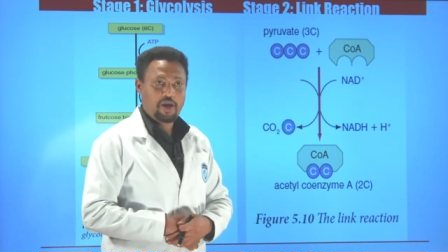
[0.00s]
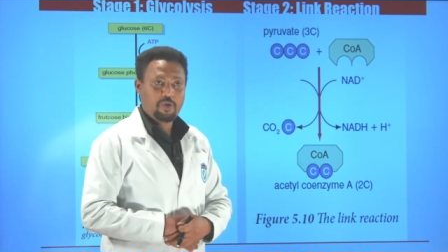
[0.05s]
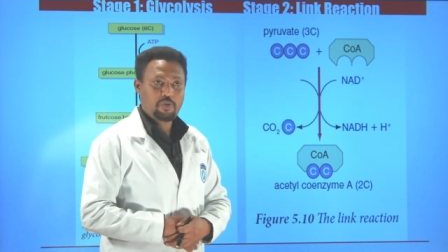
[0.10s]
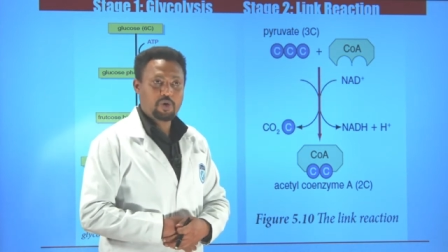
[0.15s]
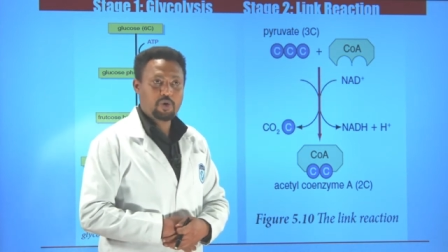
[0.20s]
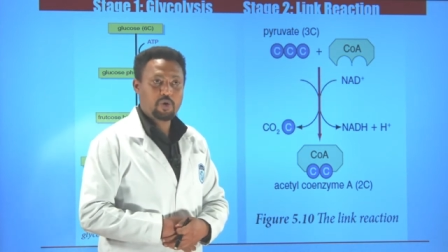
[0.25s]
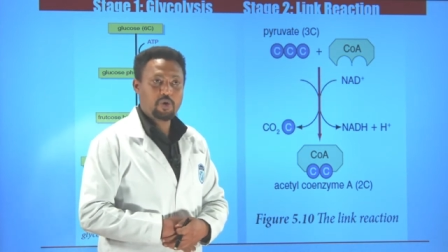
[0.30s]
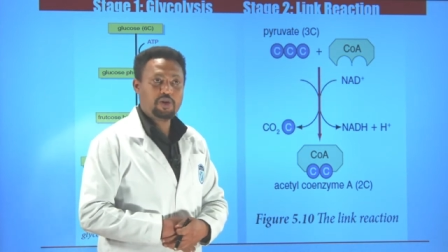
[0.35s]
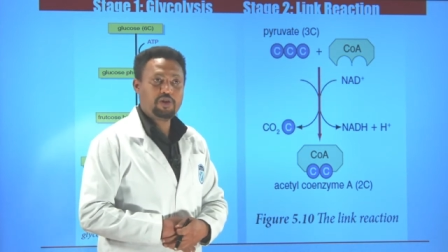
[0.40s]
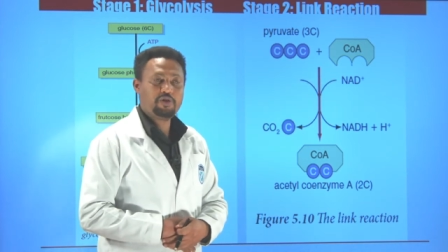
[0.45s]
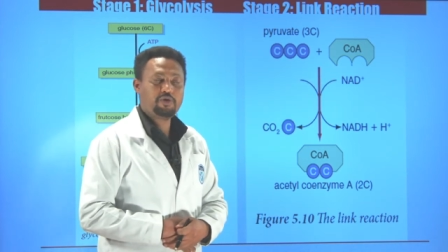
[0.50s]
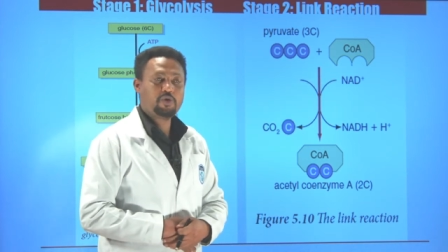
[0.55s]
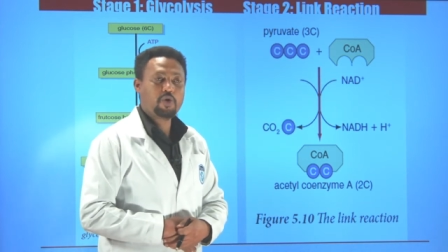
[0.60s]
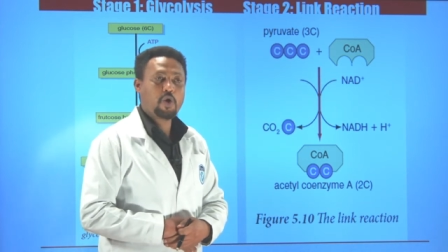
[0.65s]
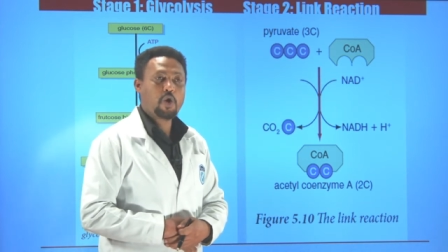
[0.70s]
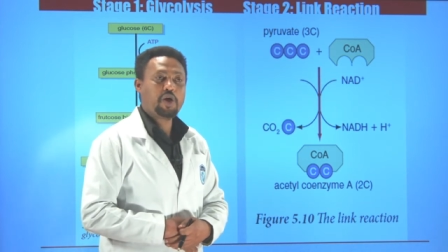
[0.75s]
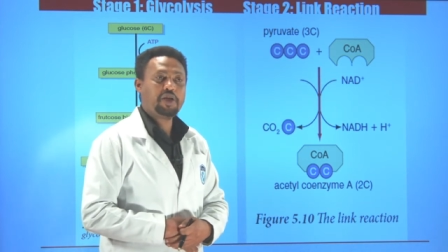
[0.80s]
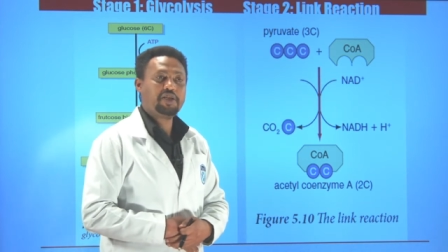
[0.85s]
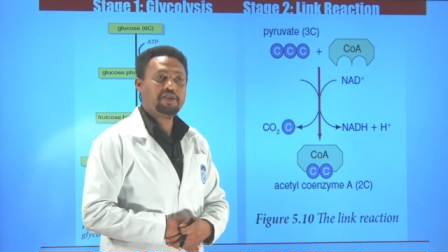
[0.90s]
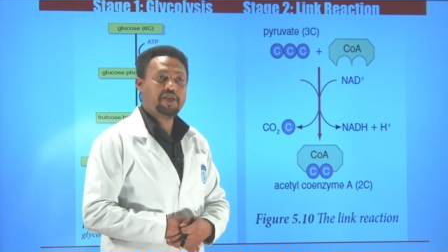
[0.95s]
We call it
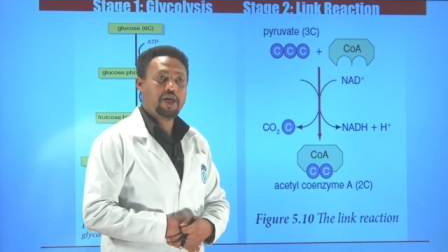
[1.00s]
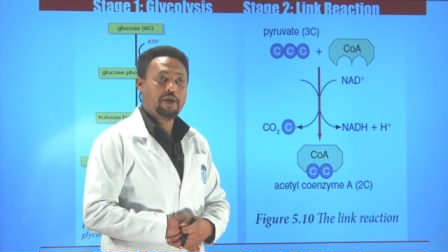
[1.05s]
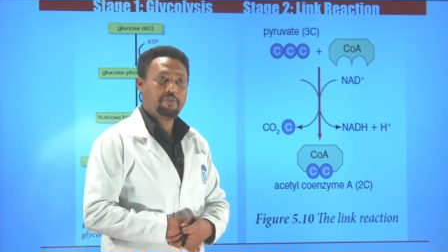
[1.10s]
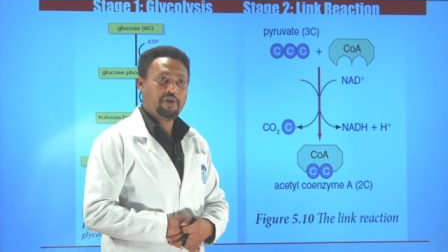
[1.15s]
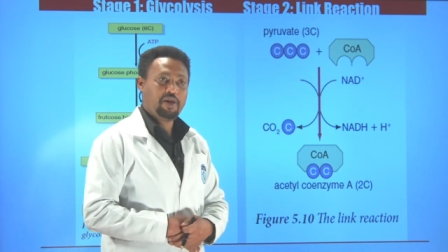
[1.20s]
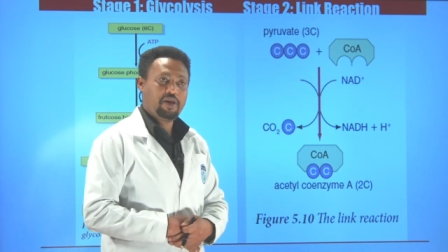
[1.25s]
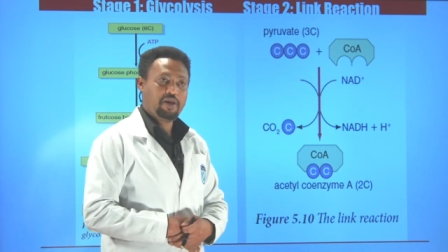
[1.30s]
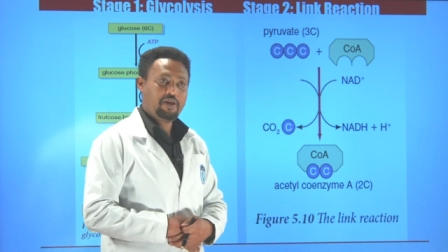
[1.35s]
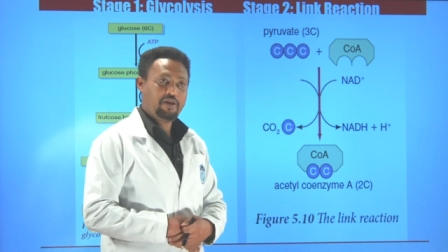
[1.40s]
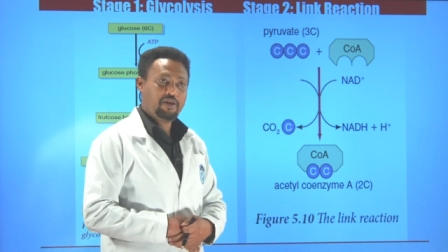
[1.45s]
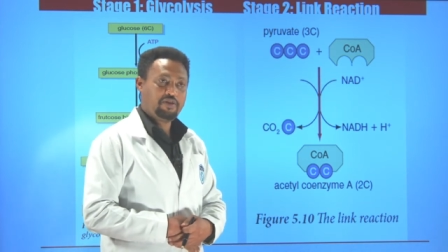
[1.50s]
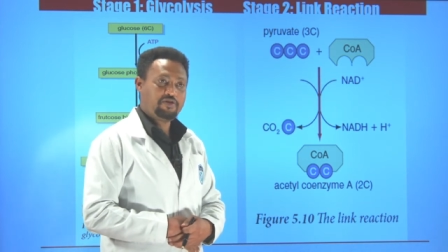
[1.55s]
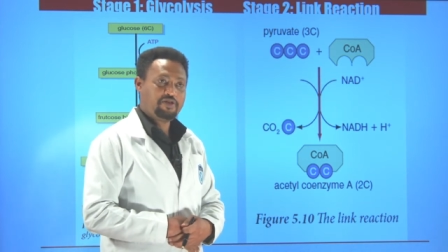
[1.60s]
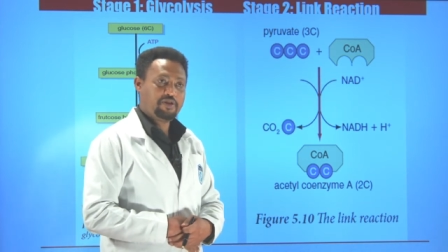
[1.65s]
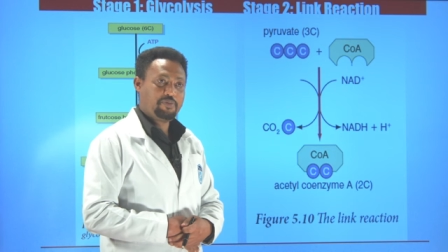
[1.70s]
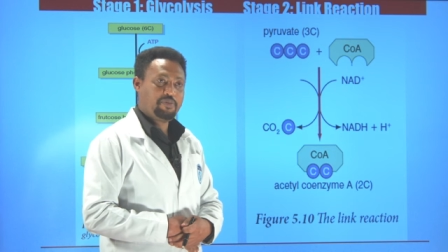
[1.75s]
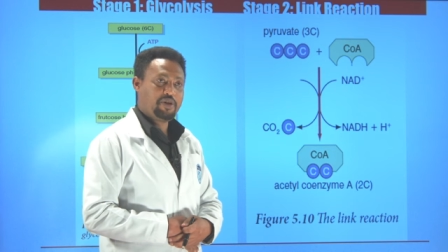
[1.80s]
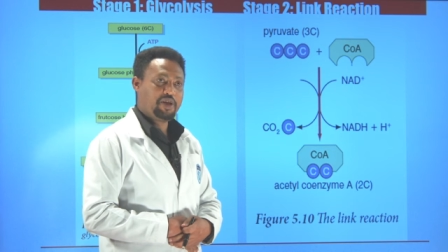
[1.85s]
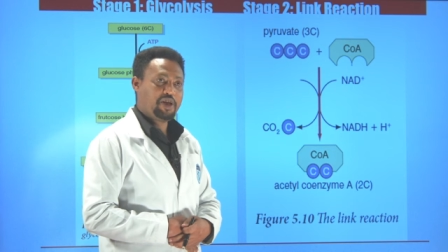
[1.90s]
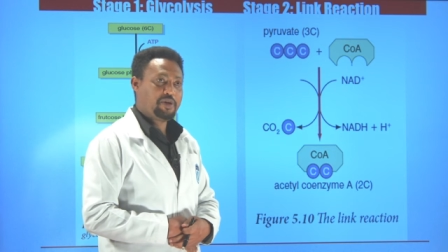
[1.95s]
coenzyme A. It's a
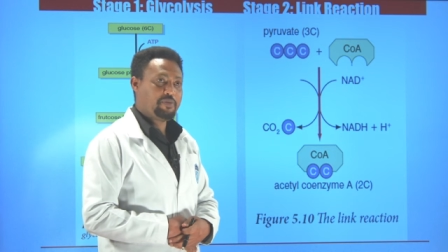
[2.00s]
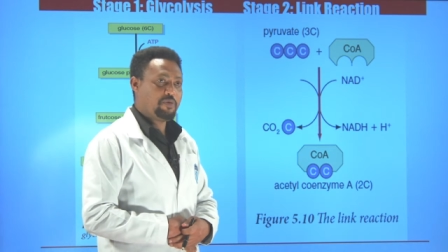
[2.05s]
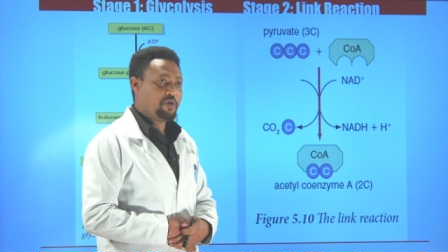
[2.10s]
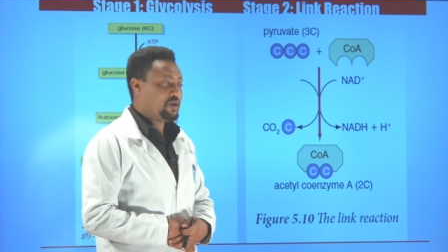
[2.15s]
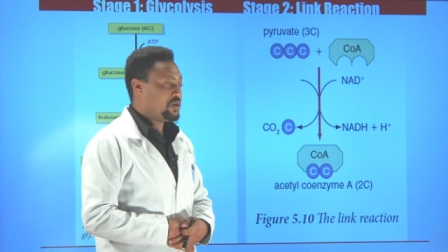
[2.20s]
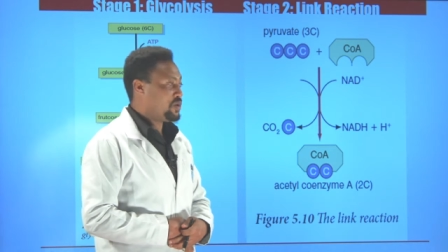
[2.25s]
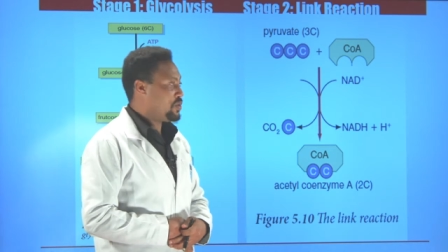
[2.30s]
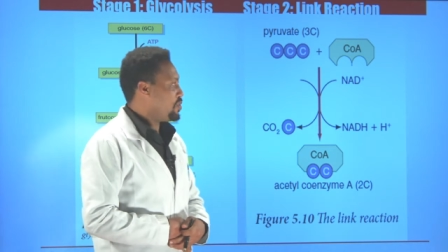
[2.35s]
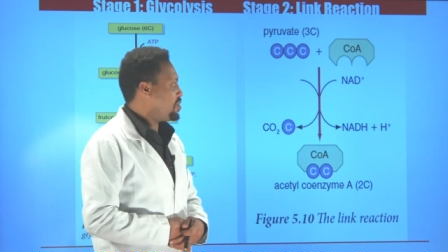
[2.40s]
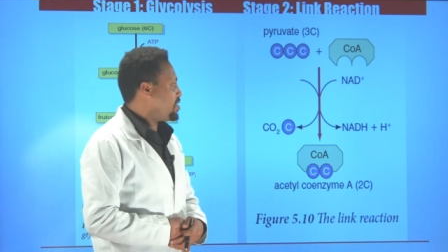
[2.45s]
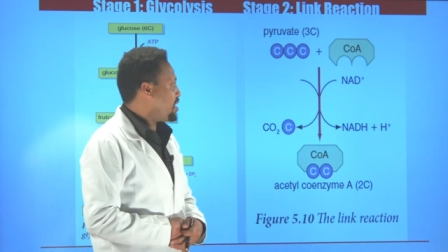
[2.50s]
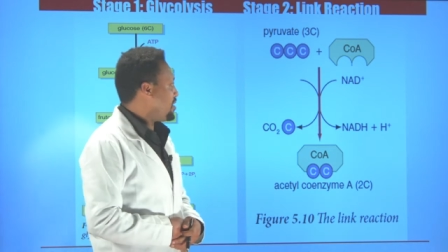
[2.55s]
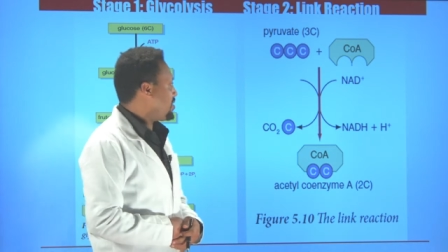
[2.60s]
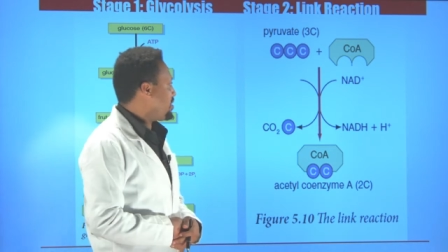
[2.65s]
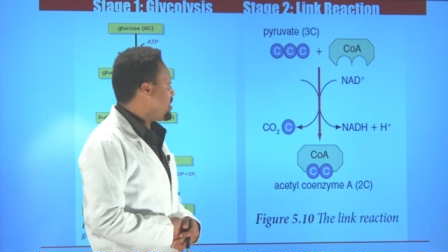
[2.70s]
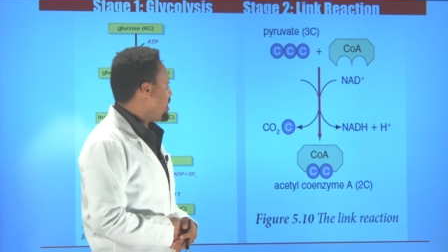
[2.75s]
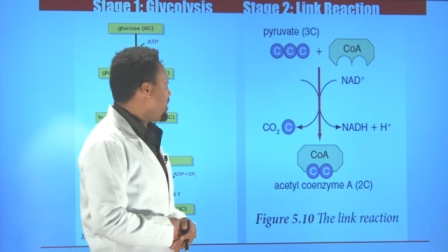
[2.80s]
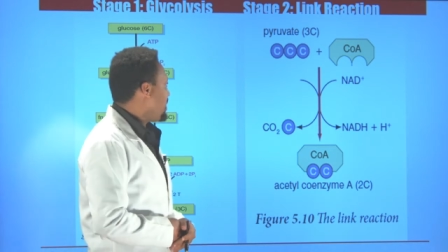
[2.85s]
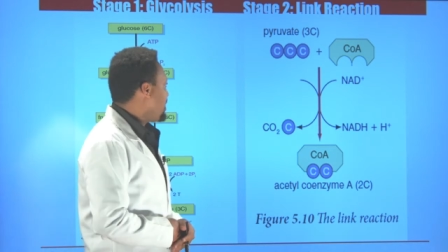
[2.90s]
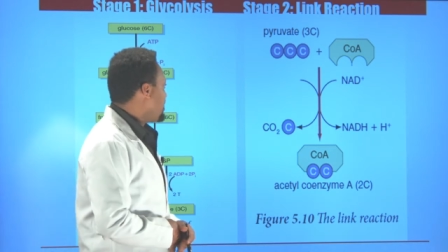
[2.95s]
bigger molecule that
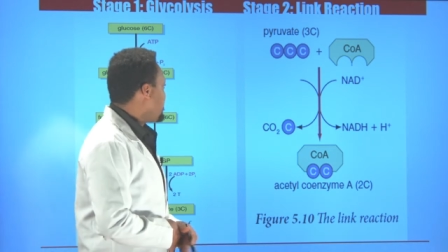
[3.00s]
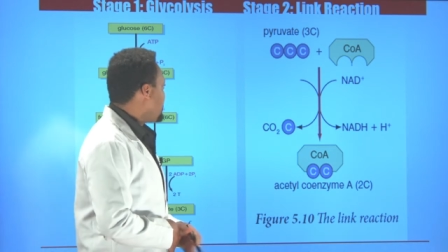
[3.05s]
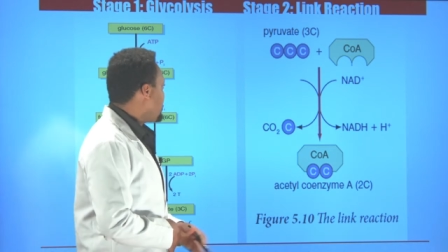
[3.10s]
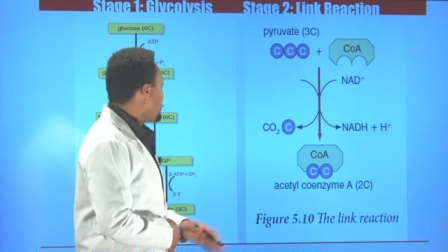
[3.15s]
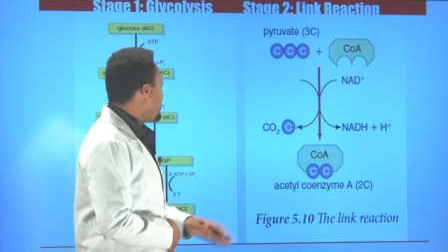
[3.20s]
carries